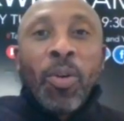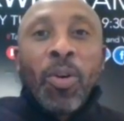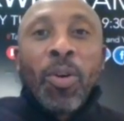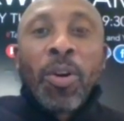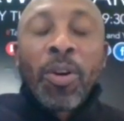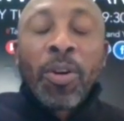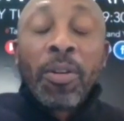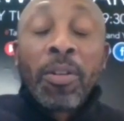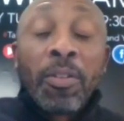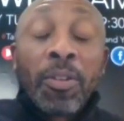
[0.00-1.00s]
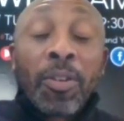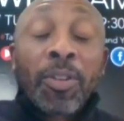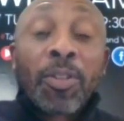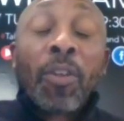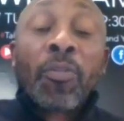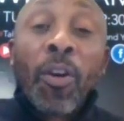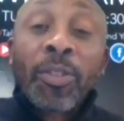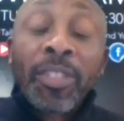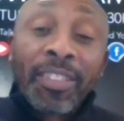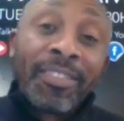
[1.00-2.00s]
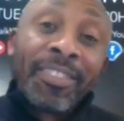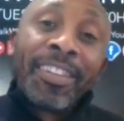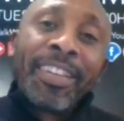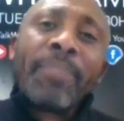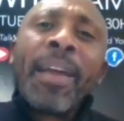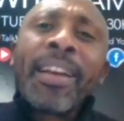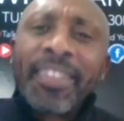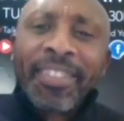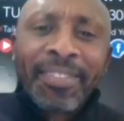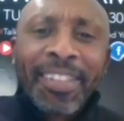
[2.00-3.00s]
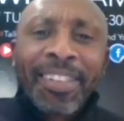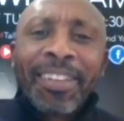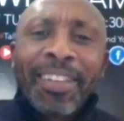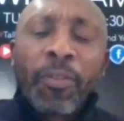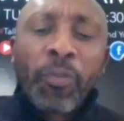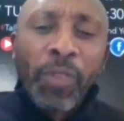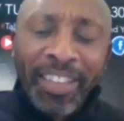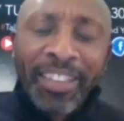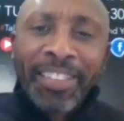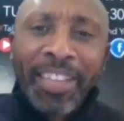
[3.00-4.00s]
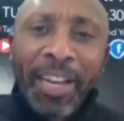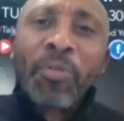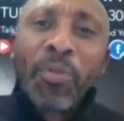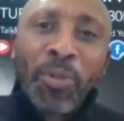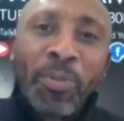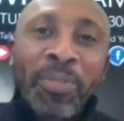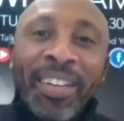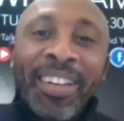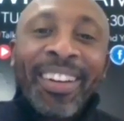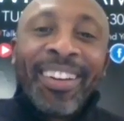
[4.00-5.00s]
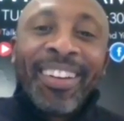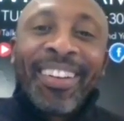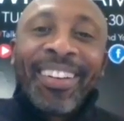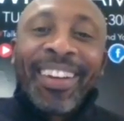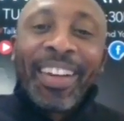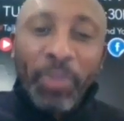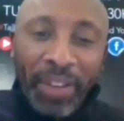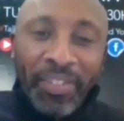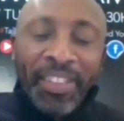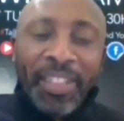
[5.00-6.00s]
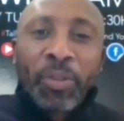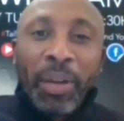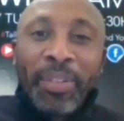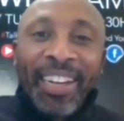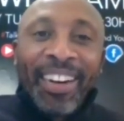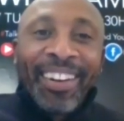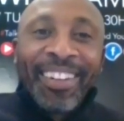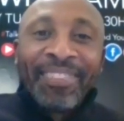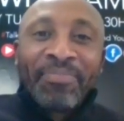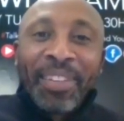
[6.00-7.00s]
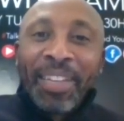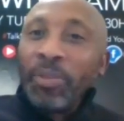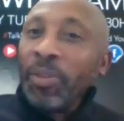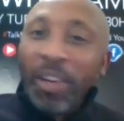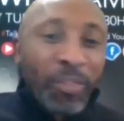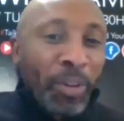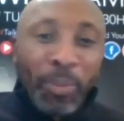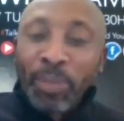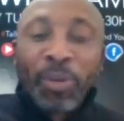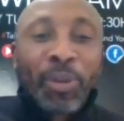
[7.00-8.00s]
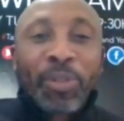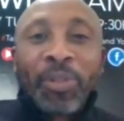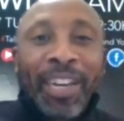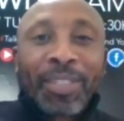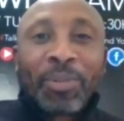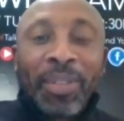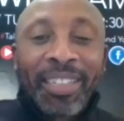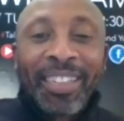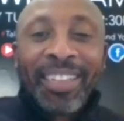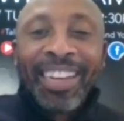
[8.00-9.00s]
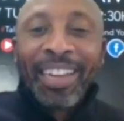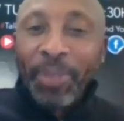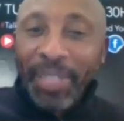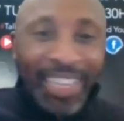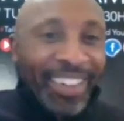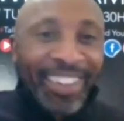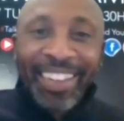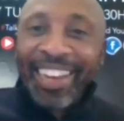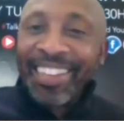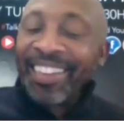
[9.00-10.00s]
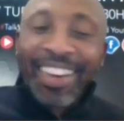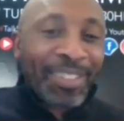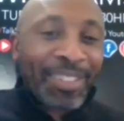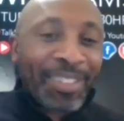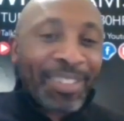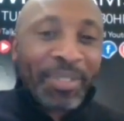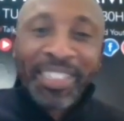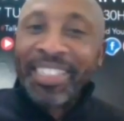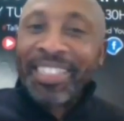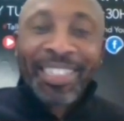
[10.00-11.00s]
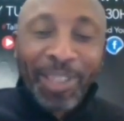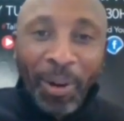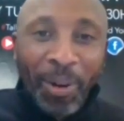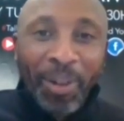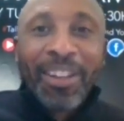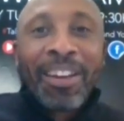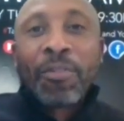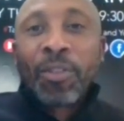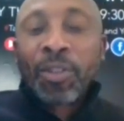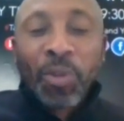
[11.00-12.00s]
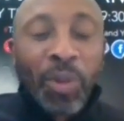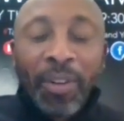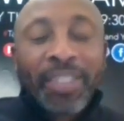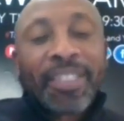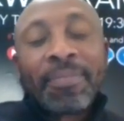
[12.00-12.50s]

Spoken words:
Whew. So, folks, imagine if we're in the same room and we're having this webinar and we don't have to postpone to next week and we can engage and ask questions and talk for 2 hours.